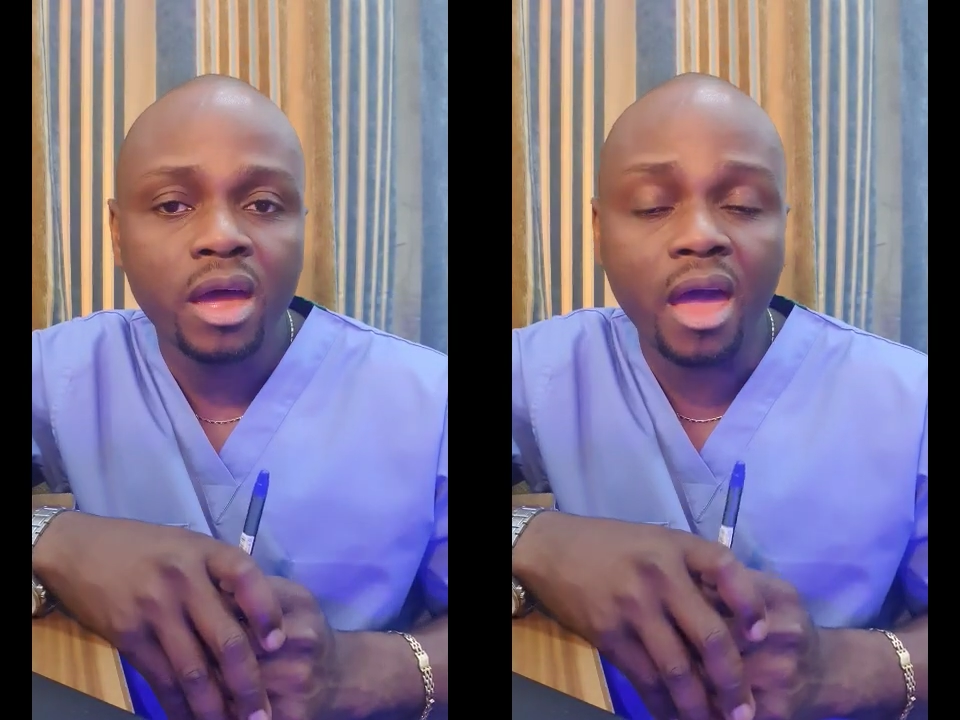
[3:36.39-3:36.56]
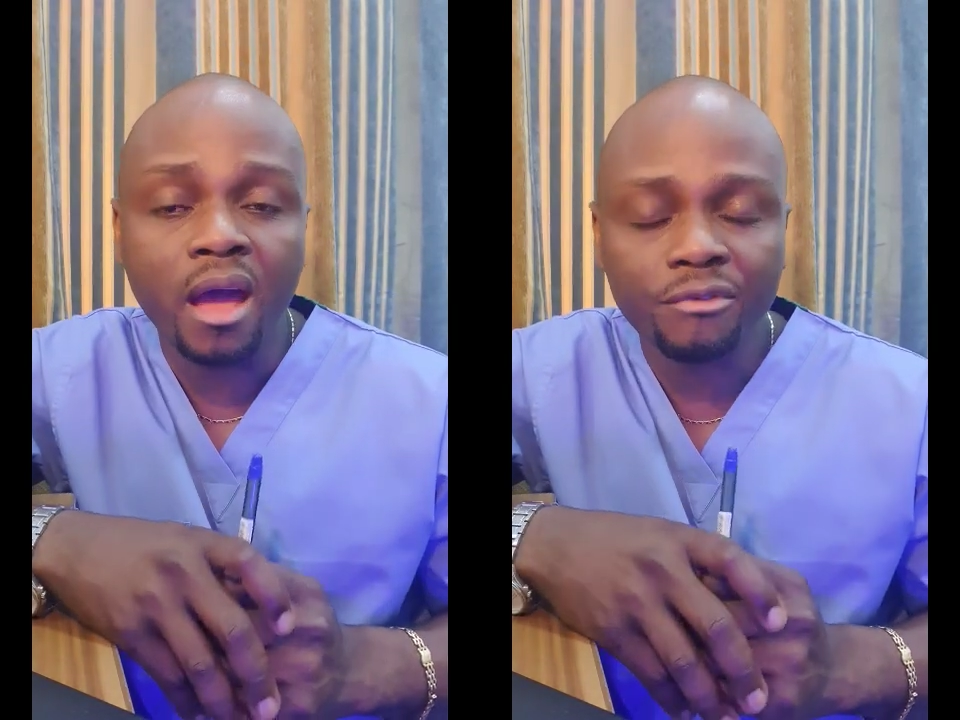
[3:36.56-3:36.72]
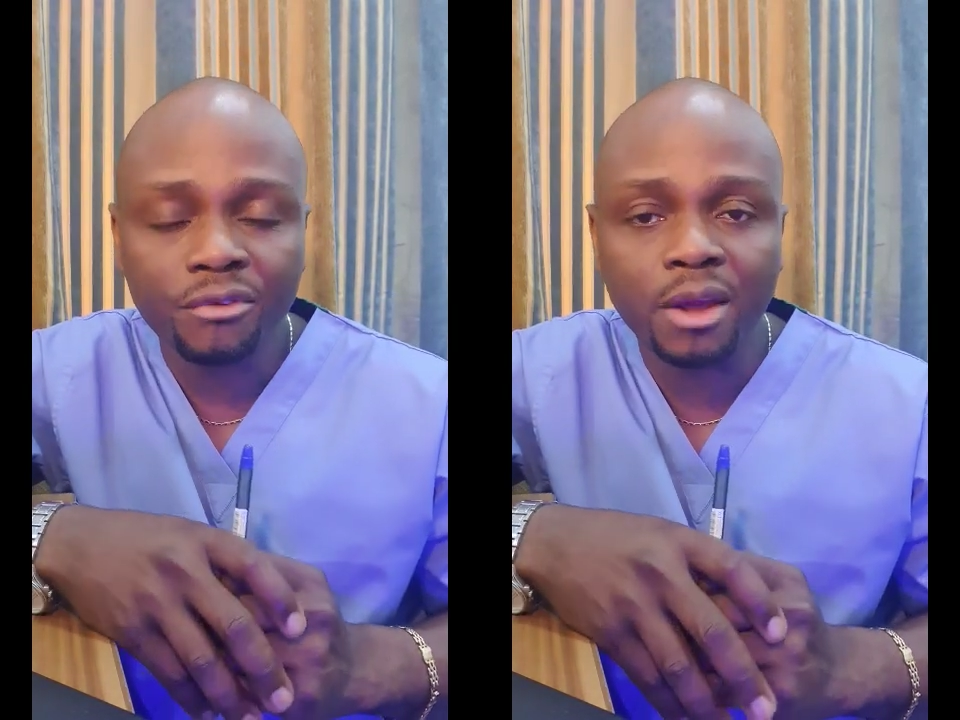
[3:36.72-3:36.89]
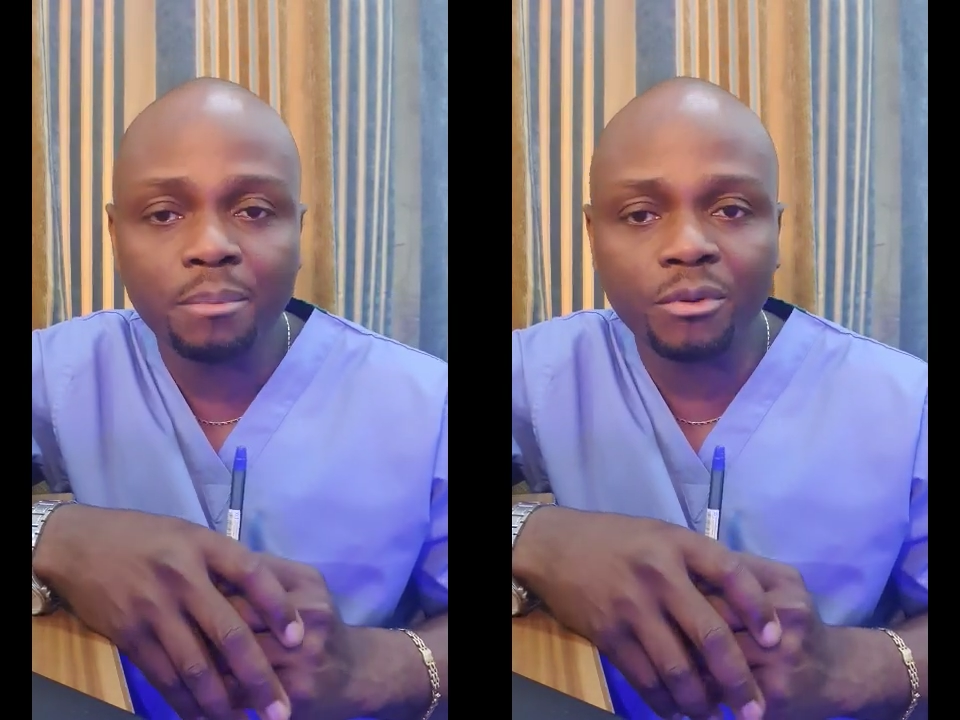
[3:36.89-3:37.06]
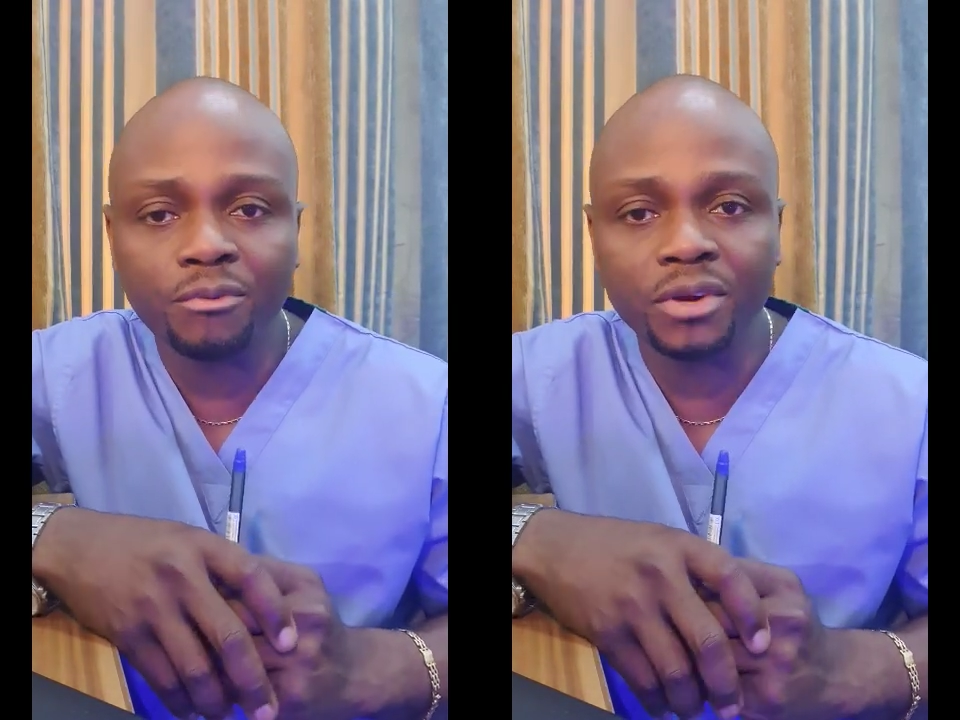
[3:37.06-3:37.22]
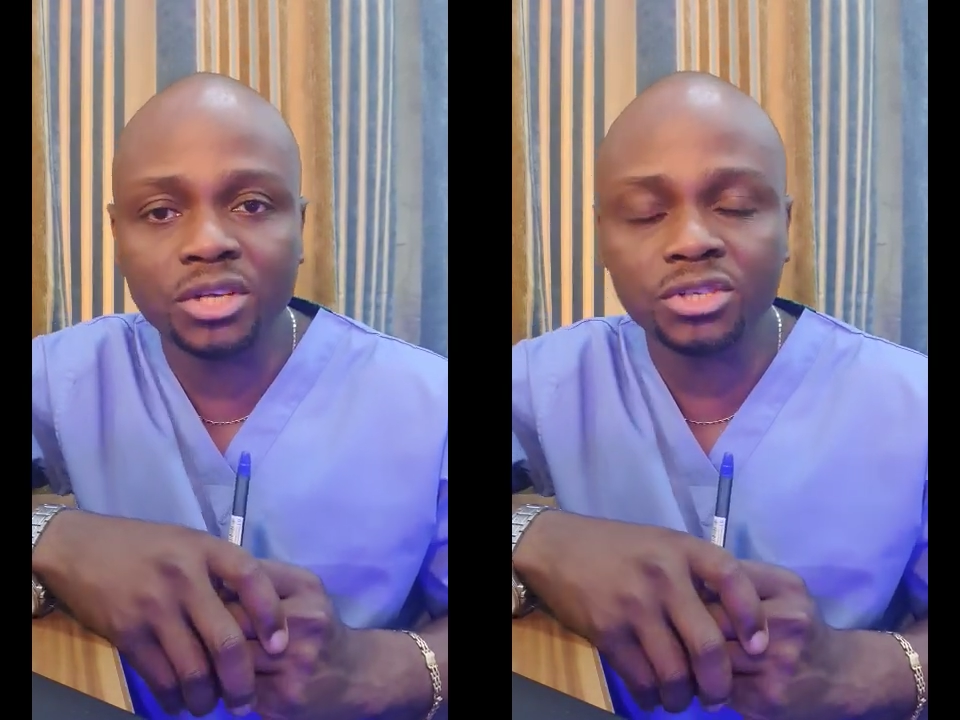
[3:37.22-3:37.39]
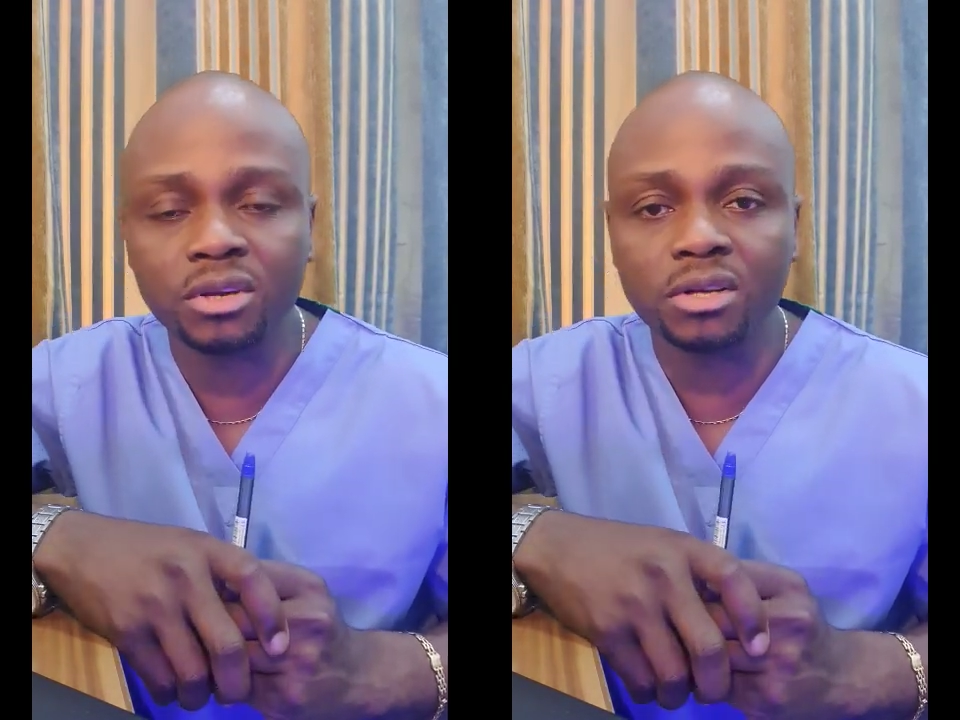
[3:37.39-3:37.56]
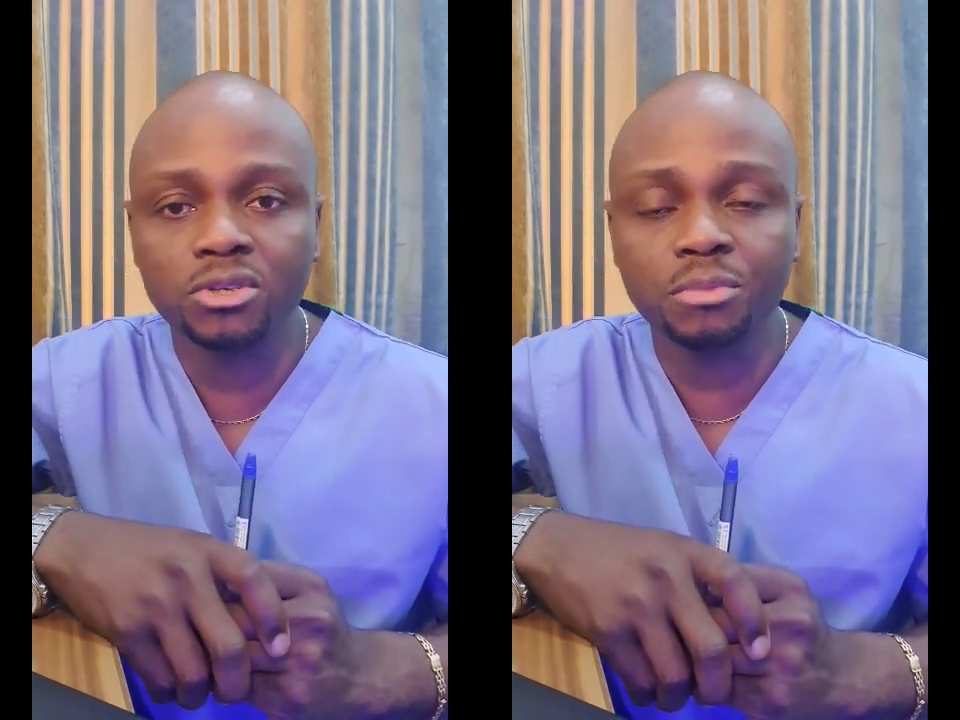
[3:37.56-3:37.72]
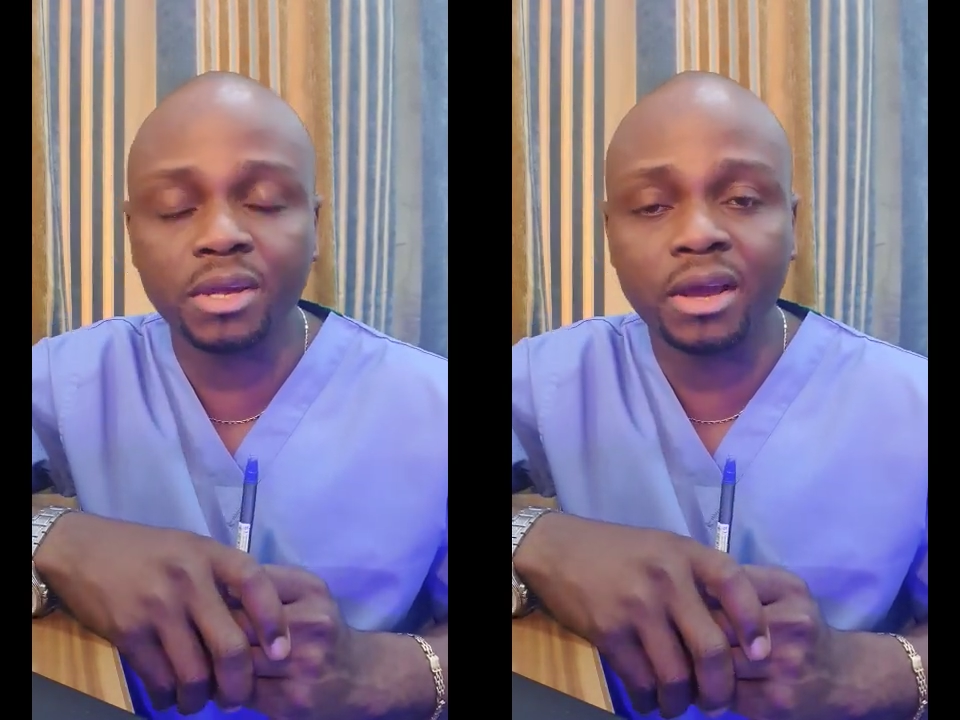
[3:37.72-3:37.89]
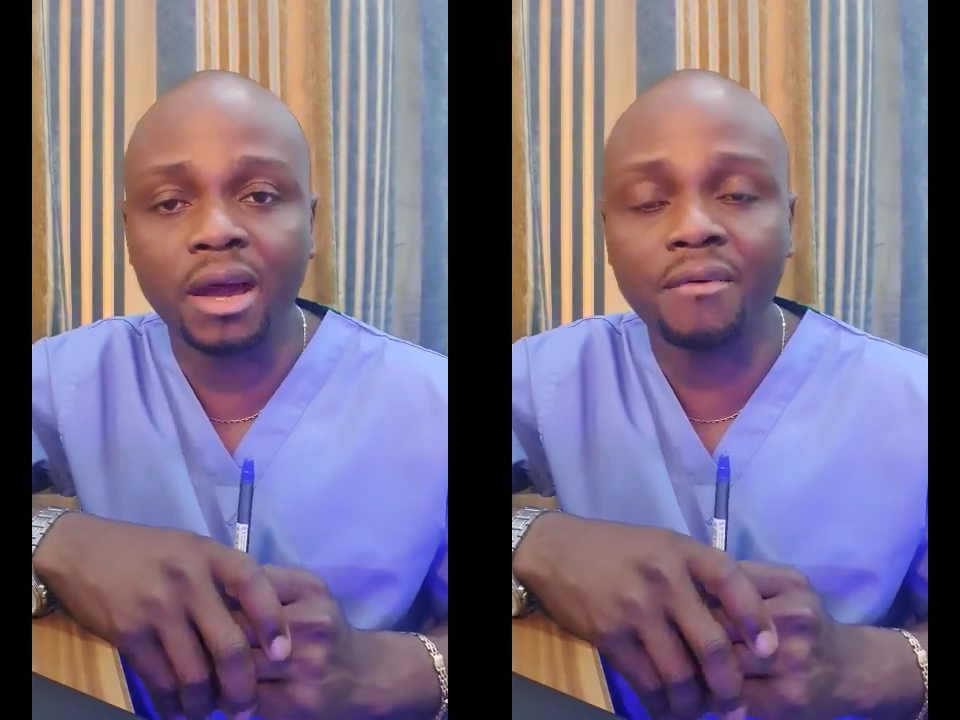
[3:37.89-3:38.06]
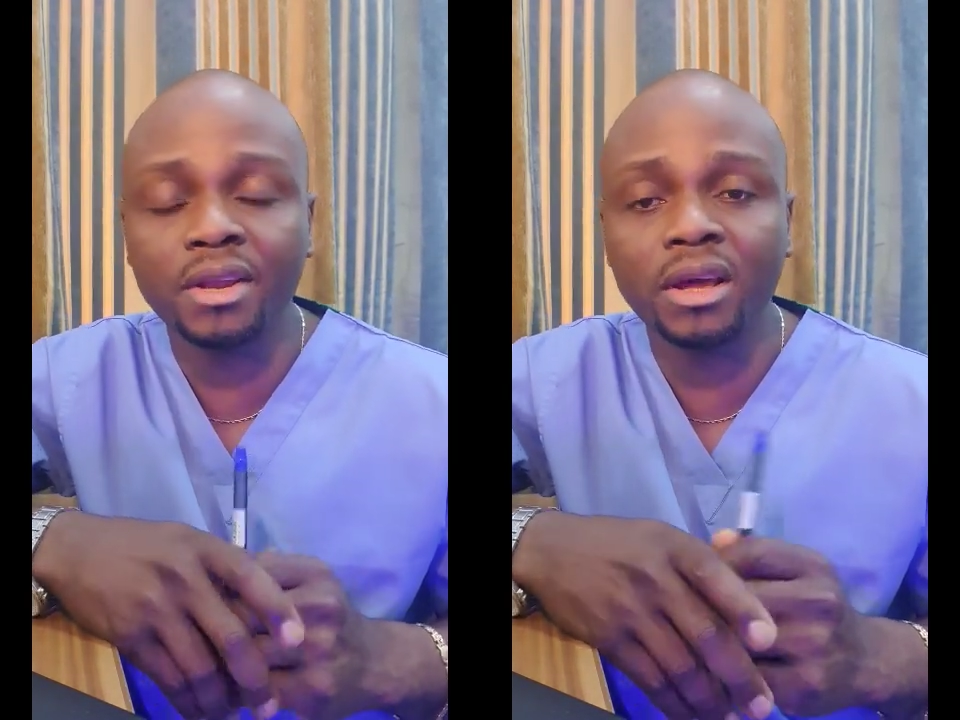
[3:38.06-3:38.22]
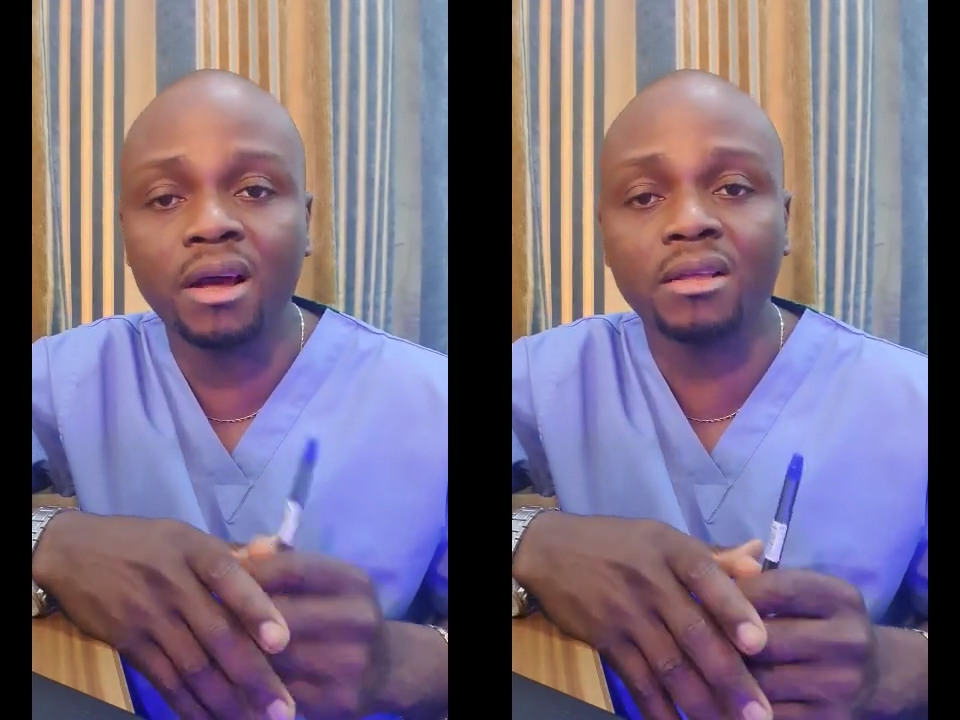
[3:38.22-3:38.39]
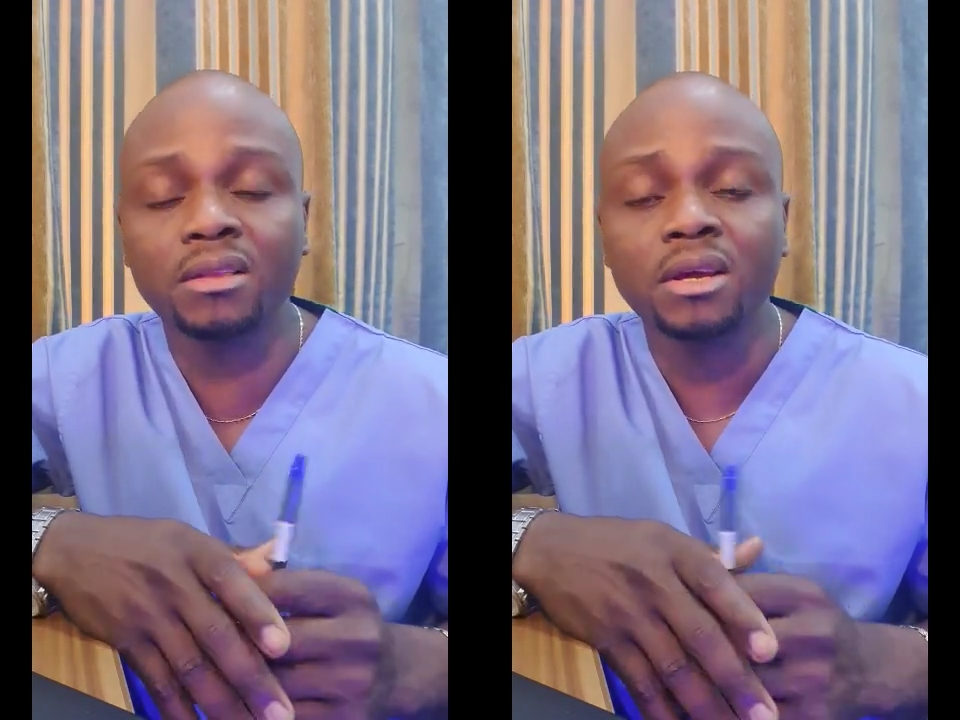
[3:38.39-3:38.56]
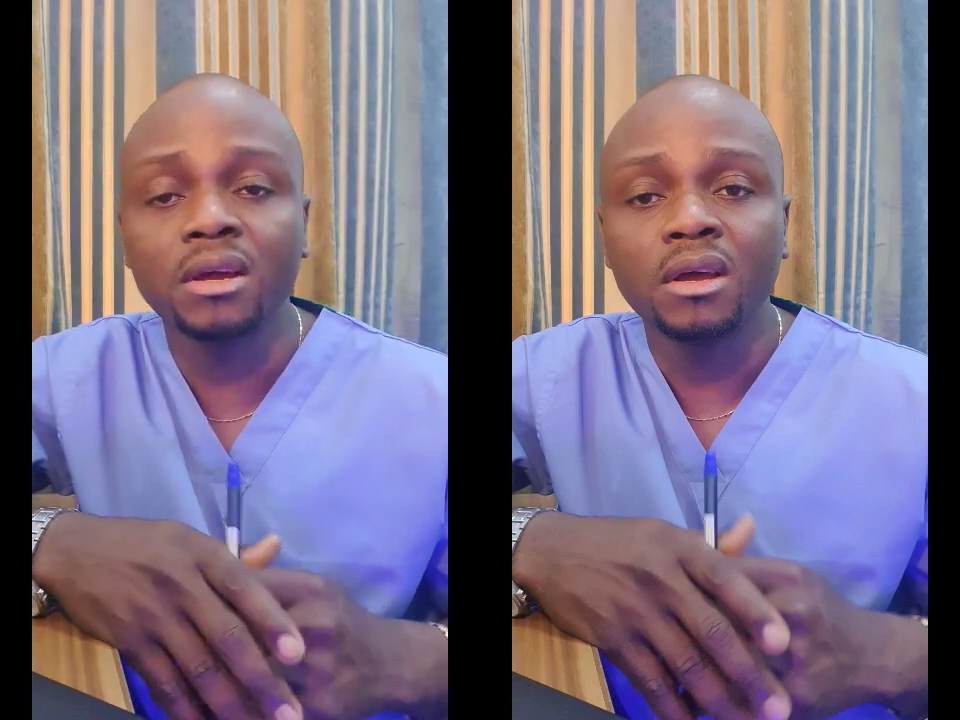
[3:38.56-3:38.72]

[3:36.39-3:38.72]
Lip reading: a healthcare professional to be carrying out